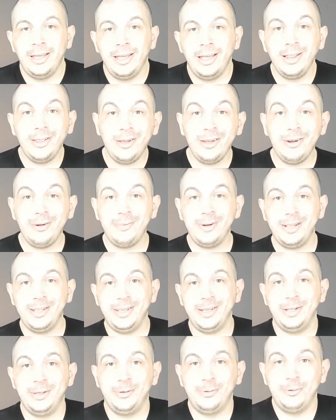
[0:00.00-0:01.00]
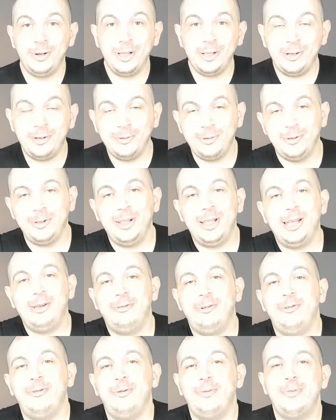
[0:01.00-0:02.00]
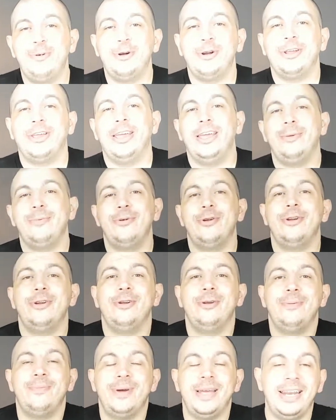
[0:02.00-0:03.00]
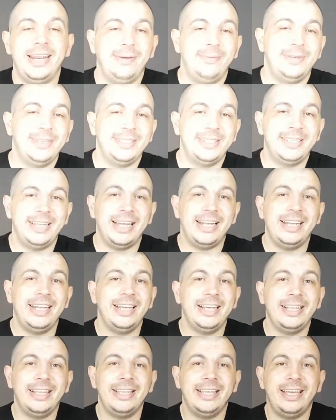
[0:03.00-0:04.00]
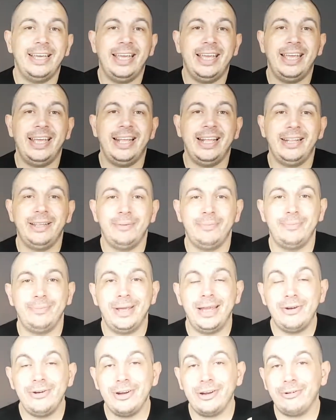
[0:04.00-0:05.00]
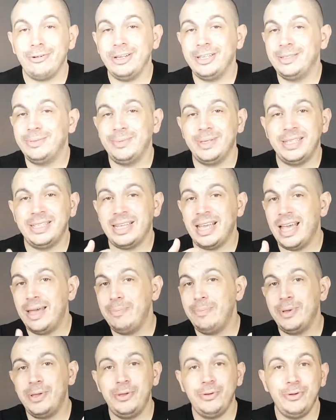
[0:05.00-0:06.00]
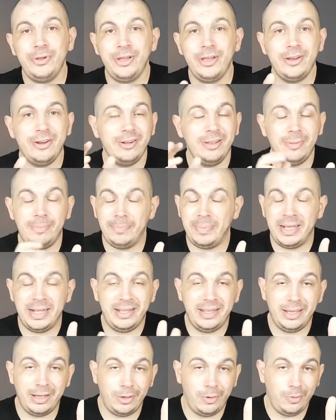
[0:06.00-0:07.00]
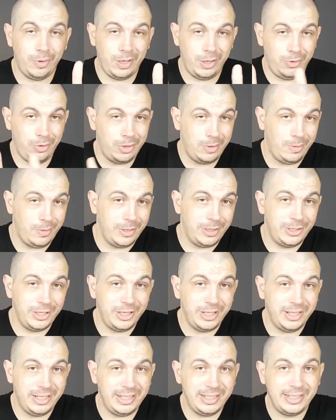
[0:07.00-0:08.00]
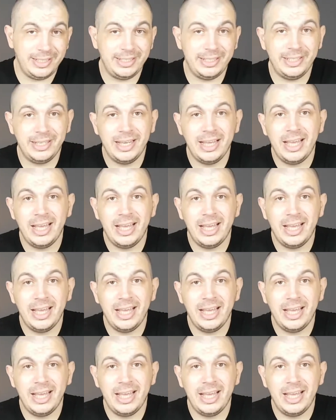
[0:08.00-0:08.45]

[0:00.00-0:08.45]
Hello everybody and welcome to the Life of a Board Gamer. My name is Daniel and Merry Christmas, Happy New Year, depending when you are watching this.